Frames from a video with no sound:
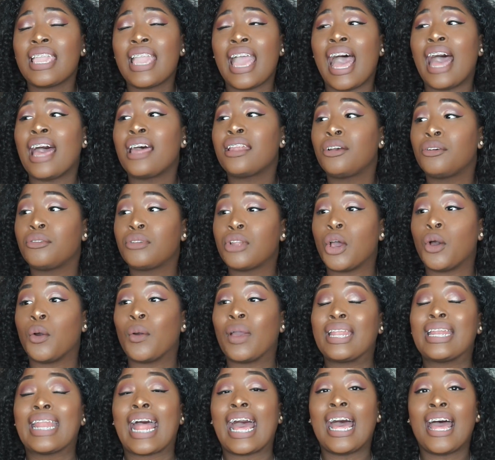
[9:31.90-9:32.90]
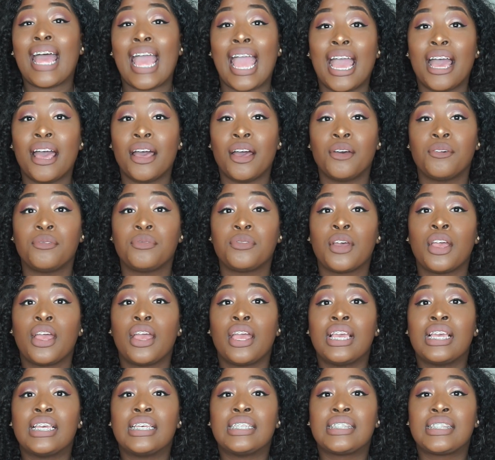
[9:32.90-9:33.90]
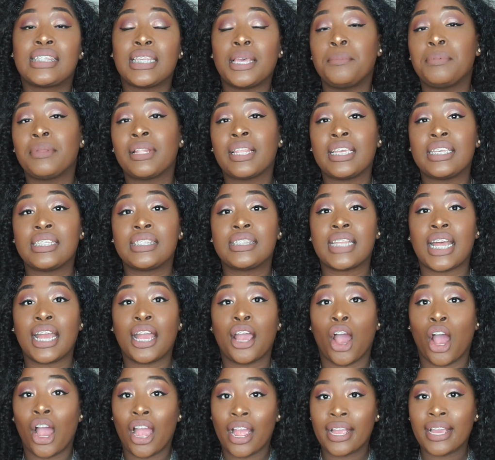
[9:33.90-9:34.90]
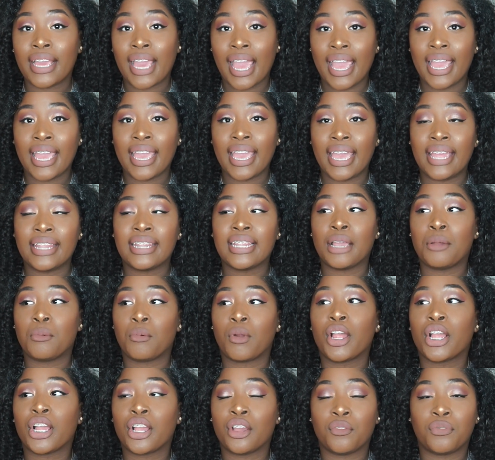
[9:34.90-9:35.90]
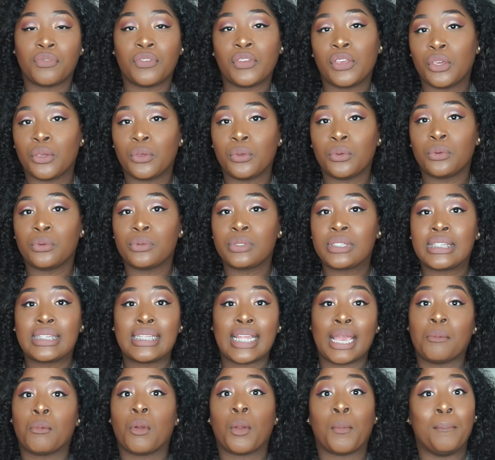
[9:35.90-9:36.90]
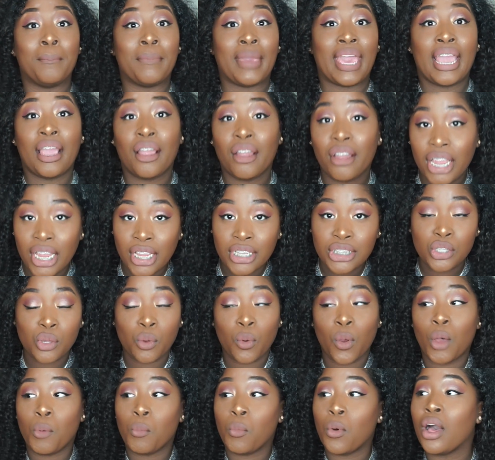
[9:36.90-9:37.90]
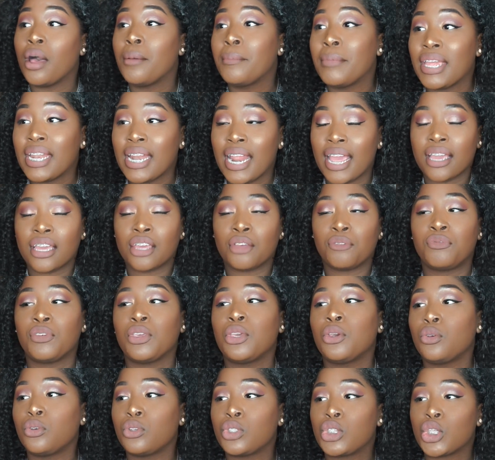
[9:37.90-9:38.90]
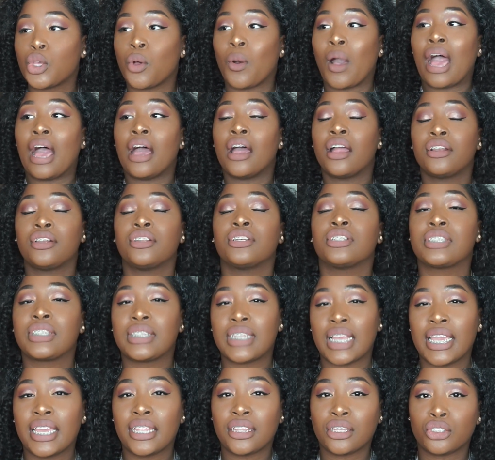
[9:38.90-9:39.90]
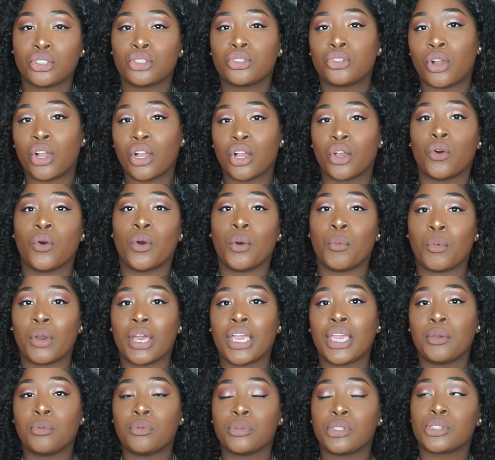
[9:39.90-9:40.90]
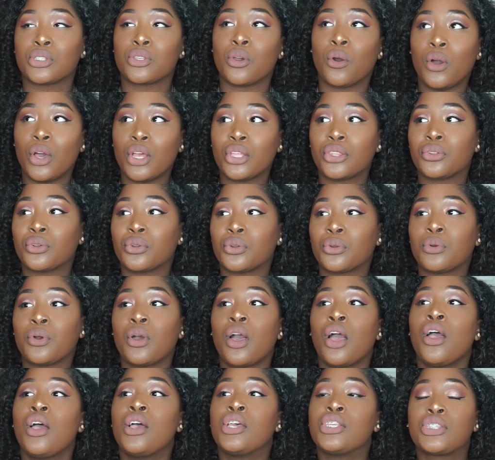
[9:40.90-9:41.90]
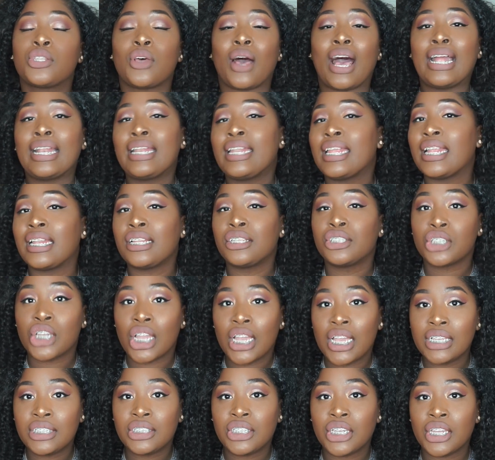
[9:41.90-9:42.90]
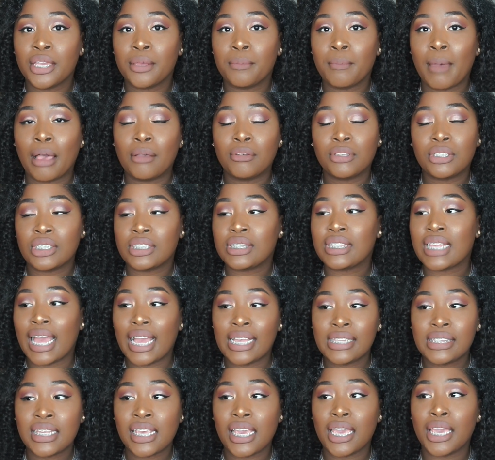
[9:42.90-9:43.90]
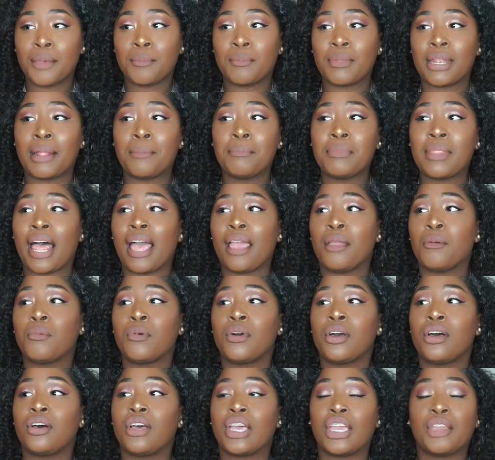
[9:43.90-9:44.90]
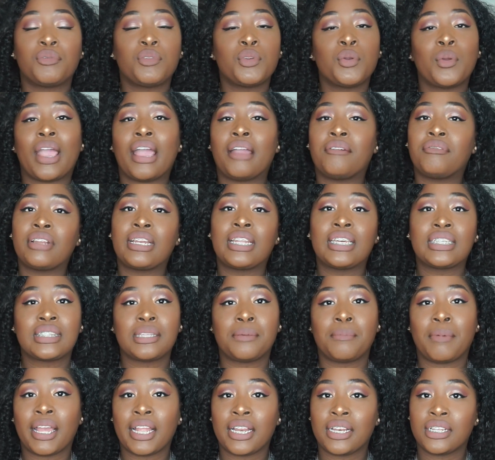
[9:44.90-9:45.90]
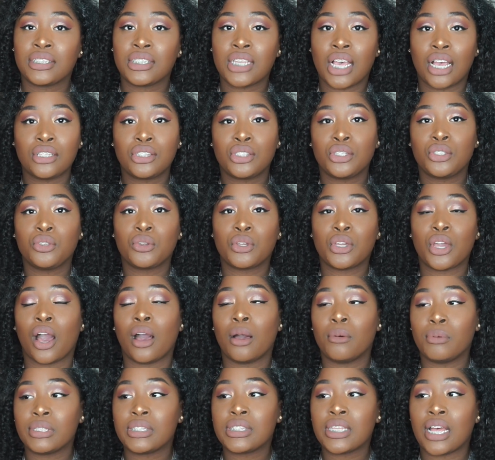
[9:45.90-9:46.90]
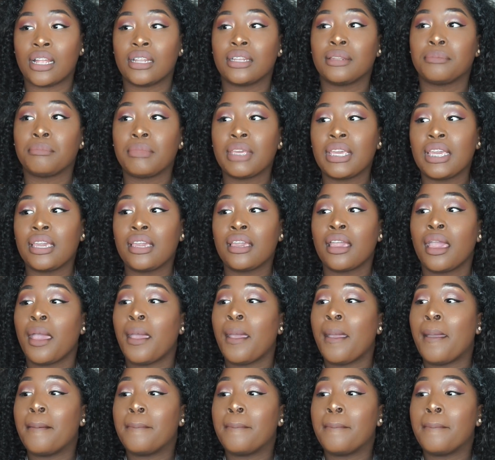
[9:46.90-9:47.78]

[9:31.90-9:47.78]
I don't know. And I have siblings that are gay and that were confused. They were married to a woman and confused. So I understand the struggle and what he was going through. So I didn't judge him. I was just asking him. And I'm like, well, if you ever need somebody to talk to, you can always talk to me.